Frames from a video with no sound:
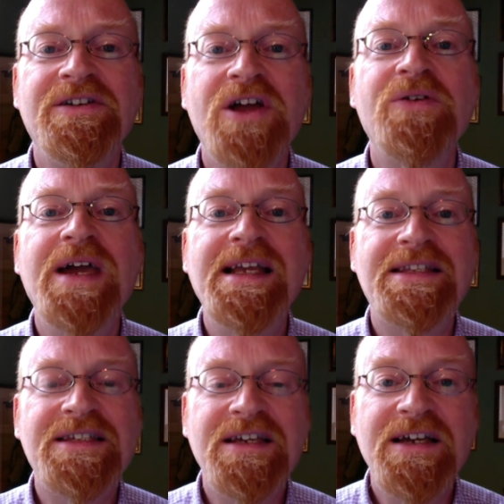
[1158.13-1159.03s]
No,
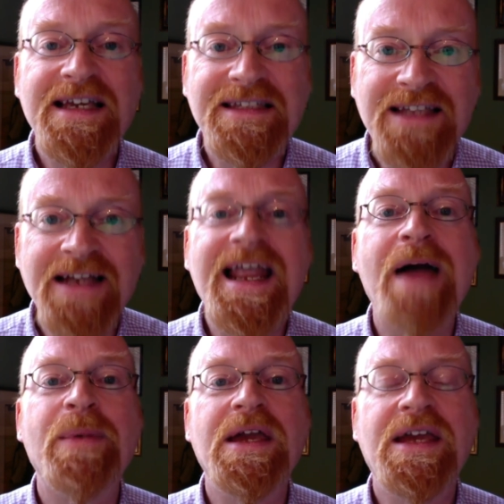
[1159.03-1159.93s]
it's
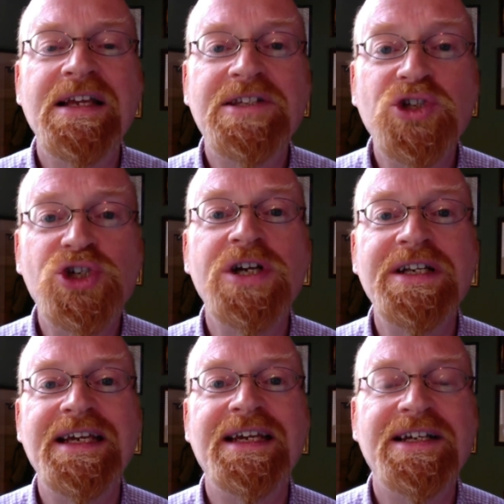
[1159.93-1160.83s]
dynamic, it's a
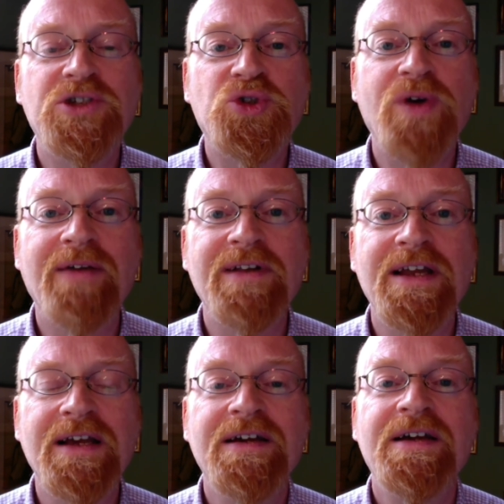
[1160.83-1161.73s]
journey, it's
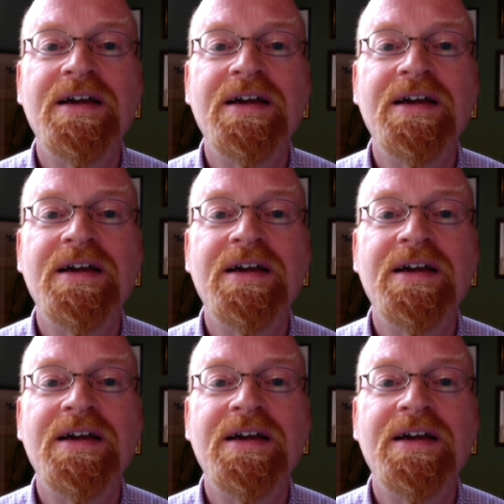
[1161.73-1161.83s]
travelling.